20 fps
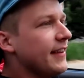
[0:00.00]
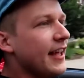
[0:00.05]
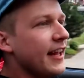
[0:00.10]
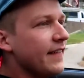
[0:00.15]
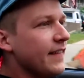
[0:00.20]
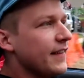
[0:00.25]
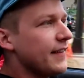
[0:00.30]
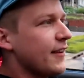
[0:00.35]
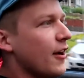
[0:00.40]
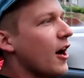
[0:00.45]

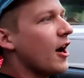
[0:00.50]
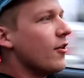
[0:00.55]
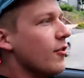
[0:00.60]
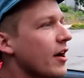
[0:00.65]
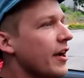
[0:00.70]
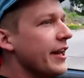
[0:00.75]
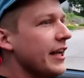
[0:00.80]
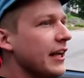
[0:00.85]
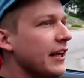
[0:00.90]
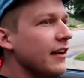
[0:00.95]
getting this car
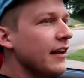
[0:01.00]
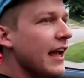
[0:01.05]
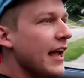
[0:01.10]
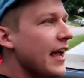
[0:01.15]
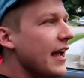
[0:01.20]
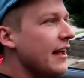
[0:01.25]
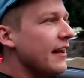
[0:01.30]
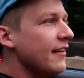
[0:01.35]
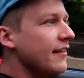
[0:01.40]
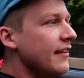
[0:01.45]
running.
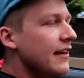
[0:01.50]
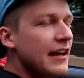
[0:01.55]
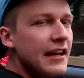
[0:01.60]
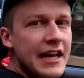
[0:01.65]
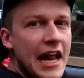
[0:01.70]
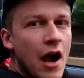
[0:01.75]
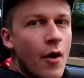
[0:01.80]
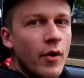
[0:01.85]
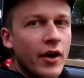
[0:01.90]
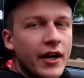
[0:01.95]
And
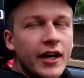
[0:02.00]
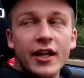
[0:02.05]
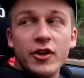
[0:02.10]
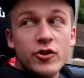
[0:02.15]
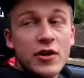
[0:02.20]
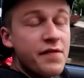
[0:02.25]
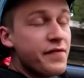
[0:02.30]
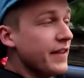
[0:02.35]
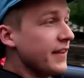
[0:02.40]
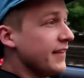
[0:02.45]
now we're gonna
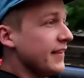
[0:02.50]
drift this